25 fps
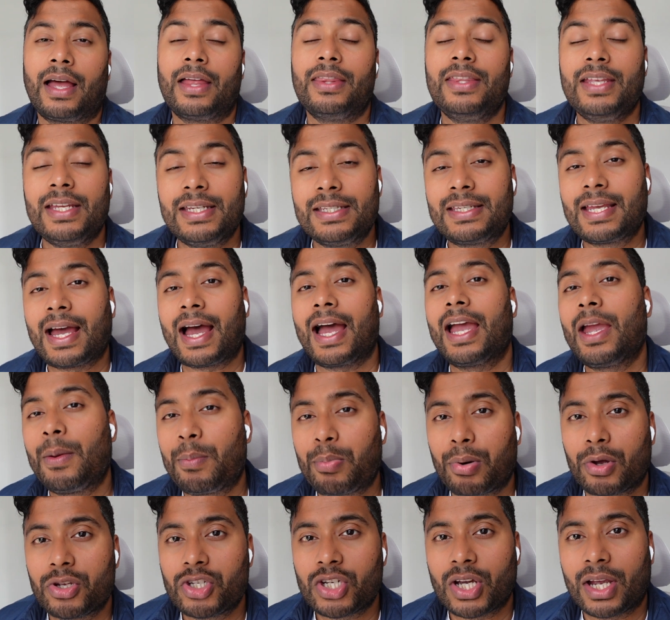And the entire
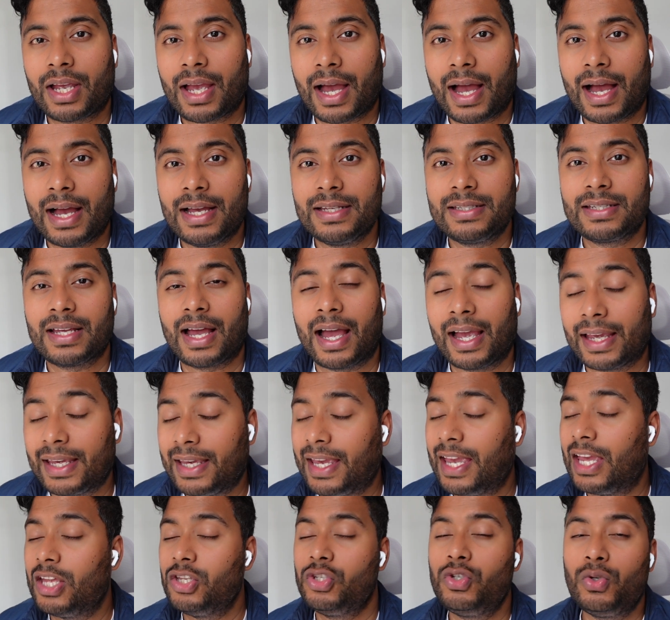project, guys, I
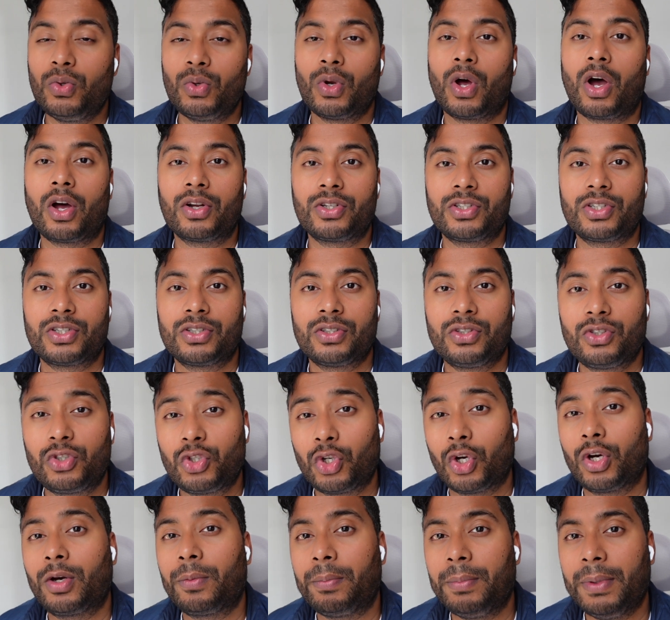kid you not,
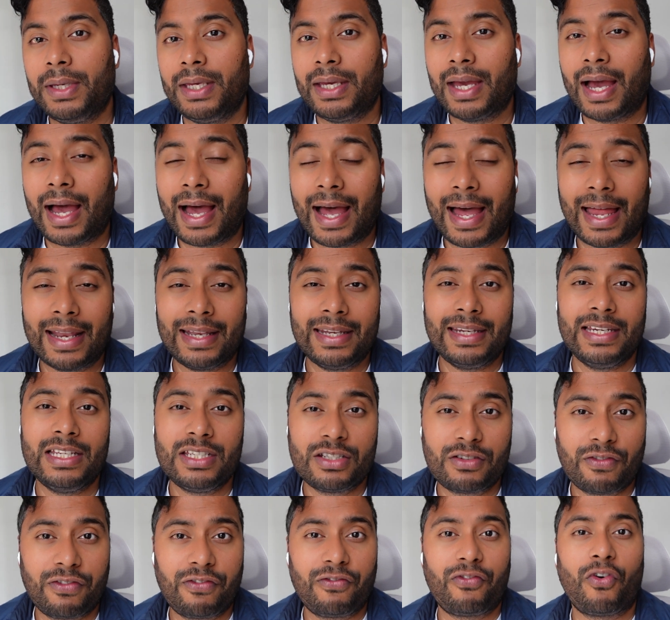took me at
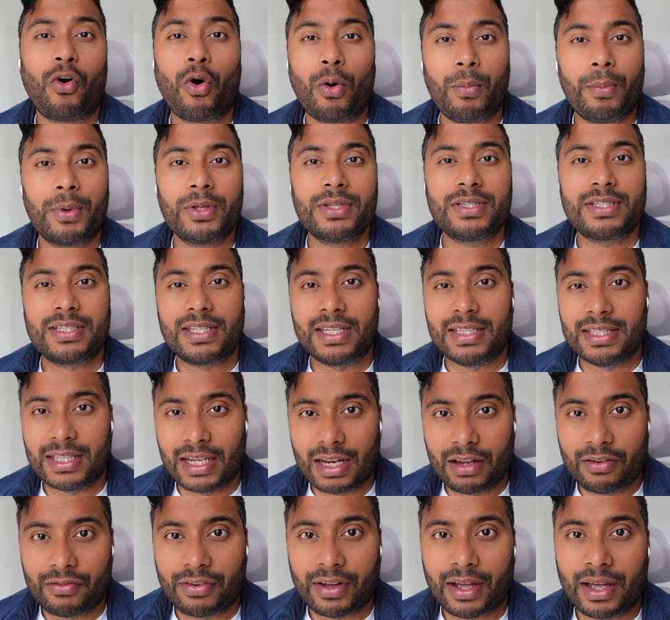least 4 months to
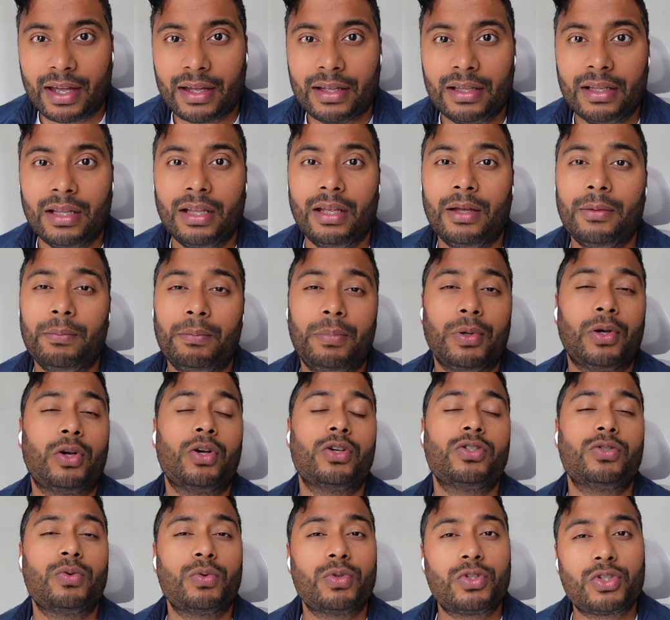deliver
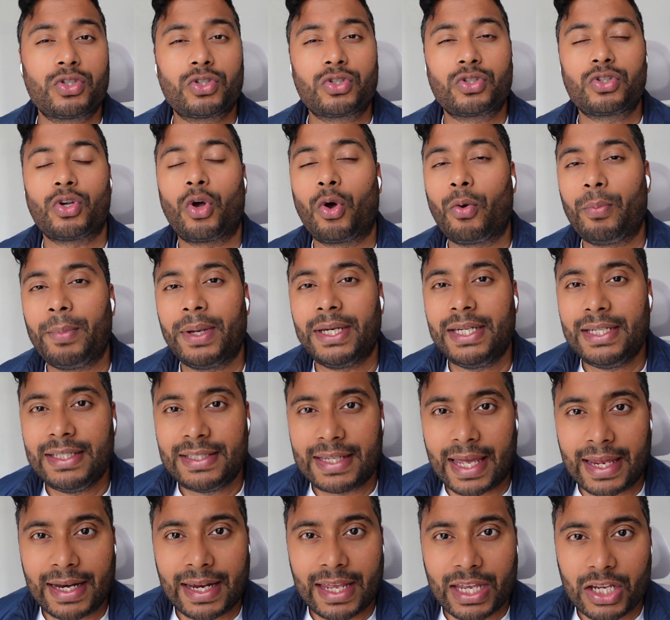because there were so many
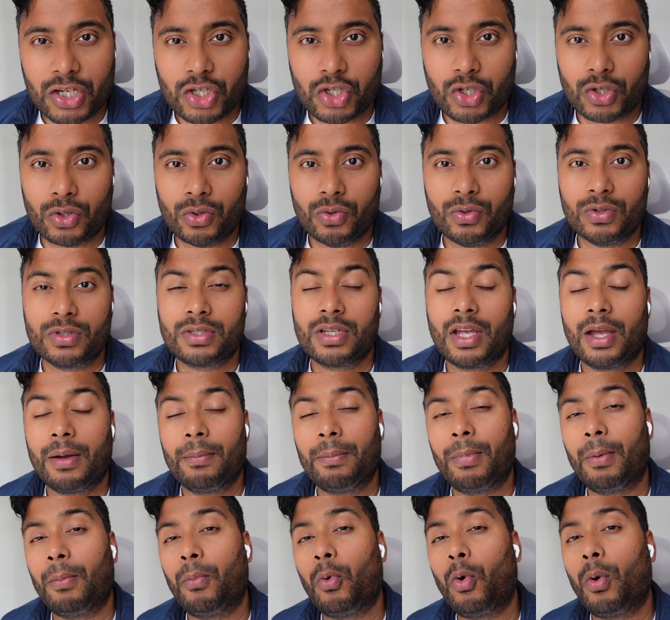data issues,
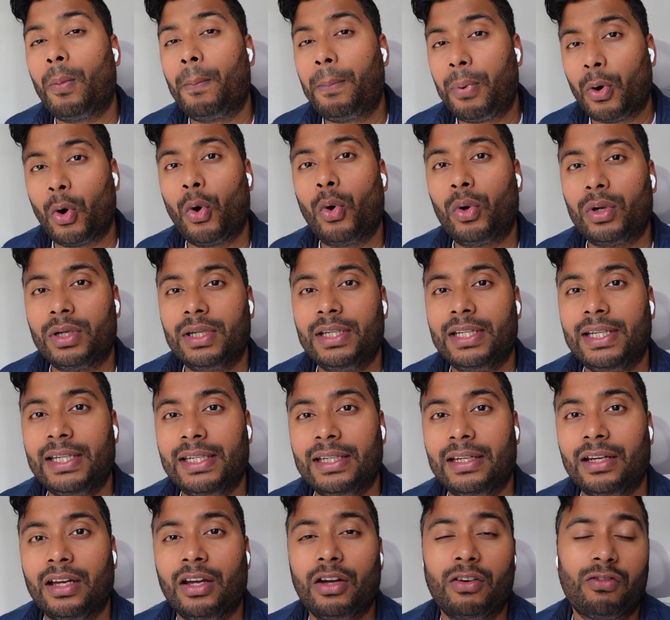but more
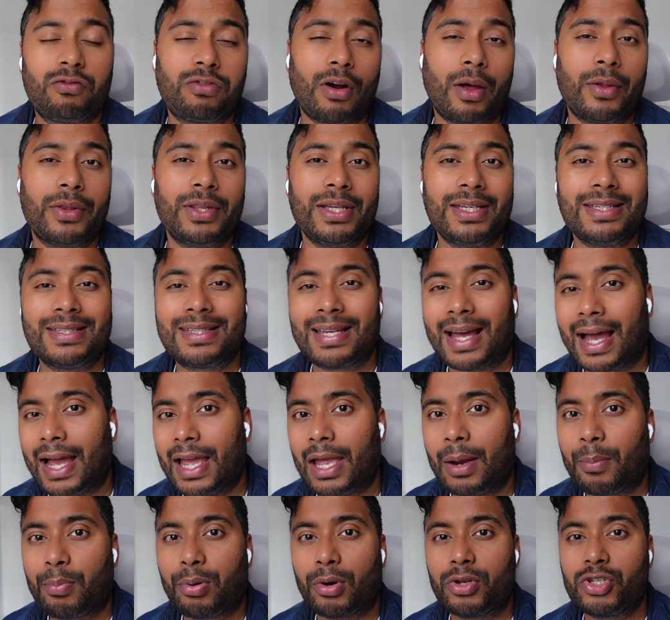importantly, throughout the
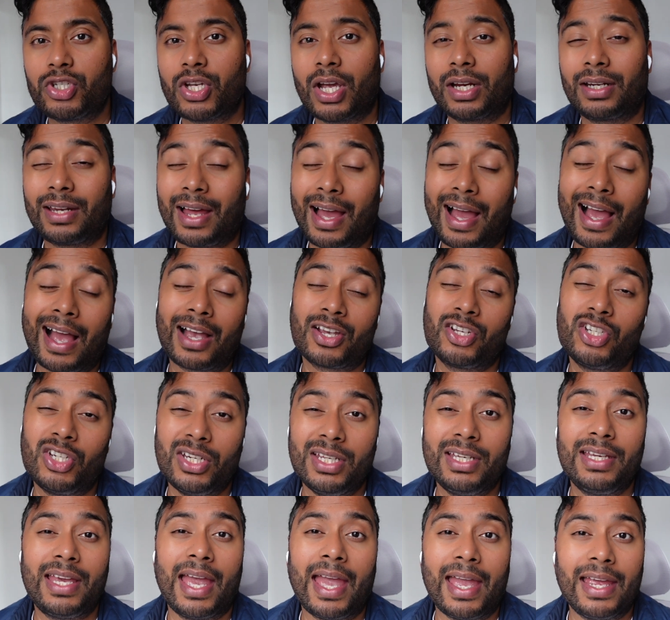entire project, I
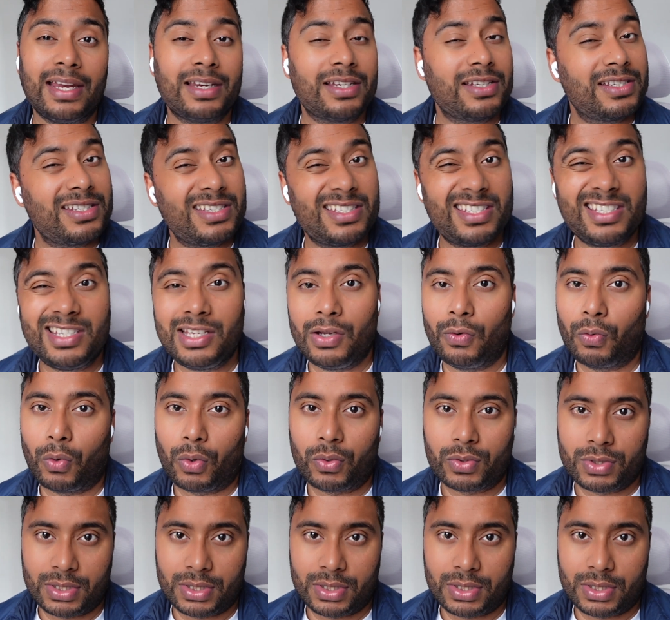actually gained zero